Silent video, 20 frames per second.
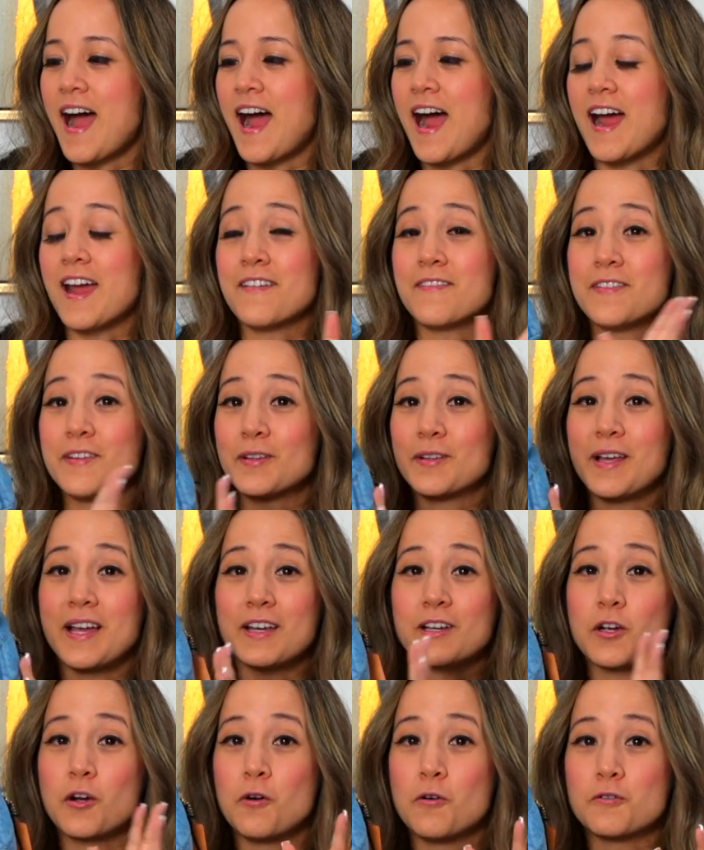I feel
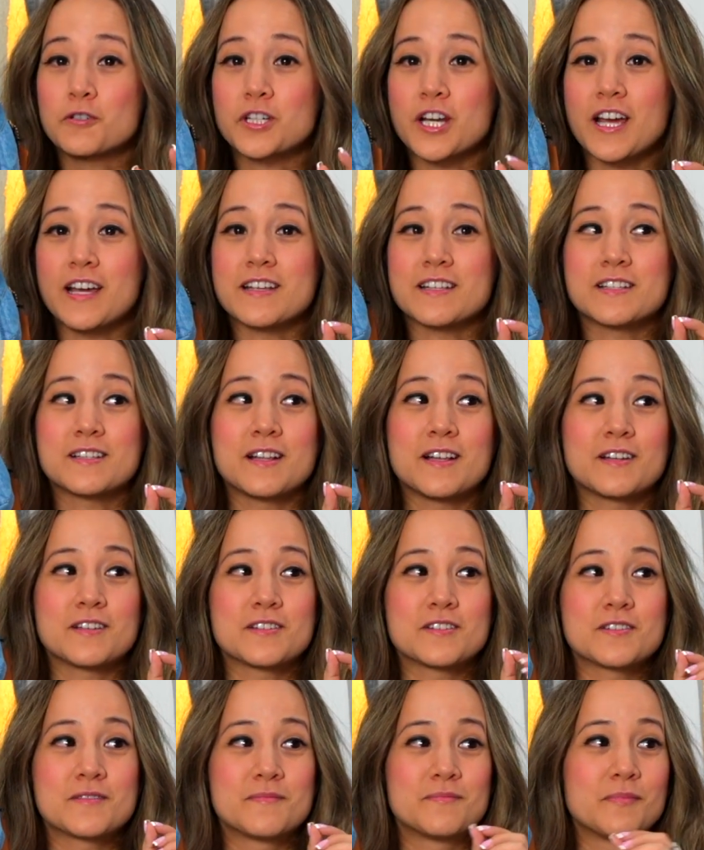like Coach has
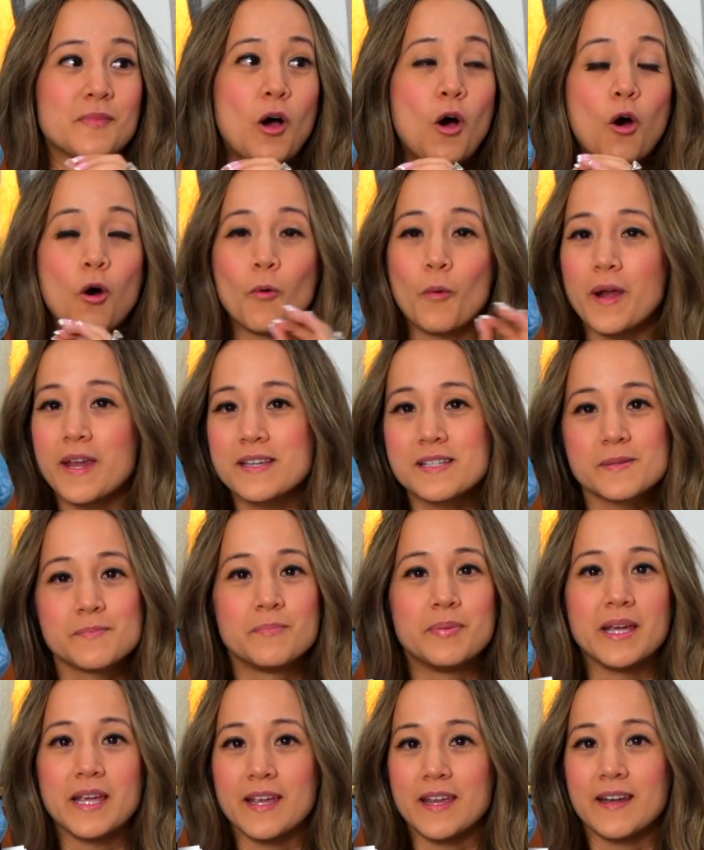always
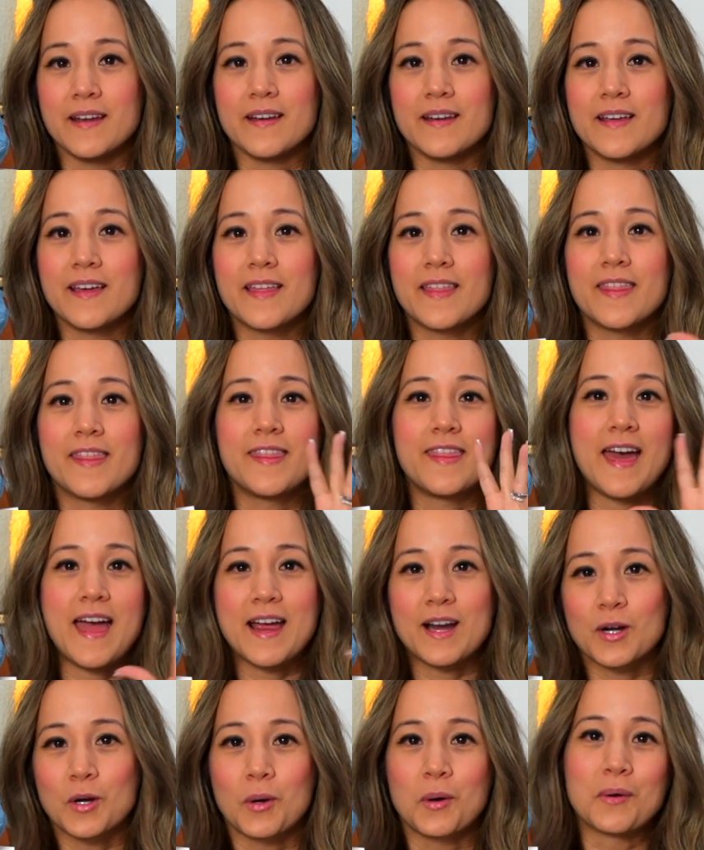been
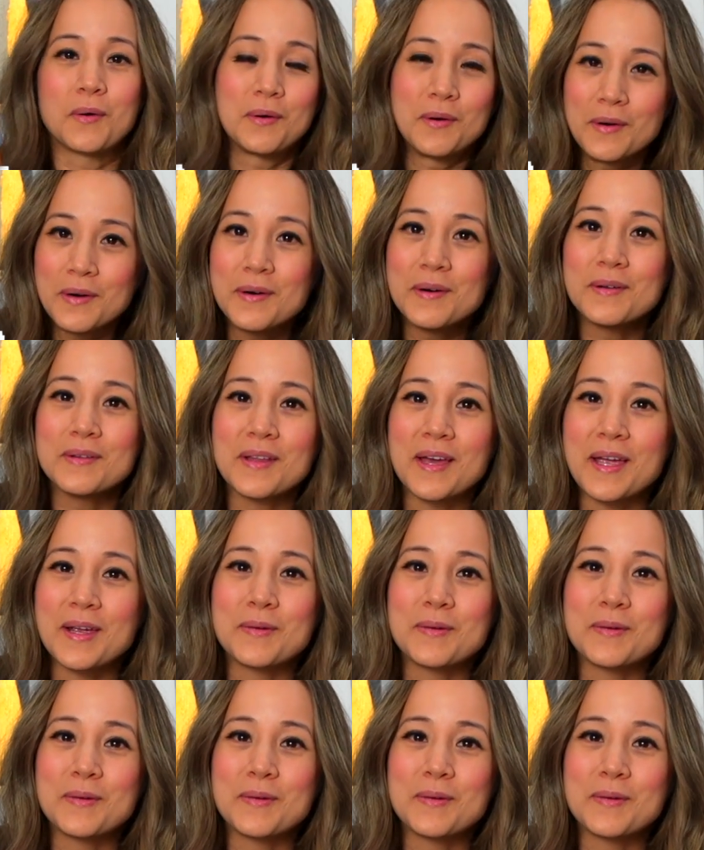that girl.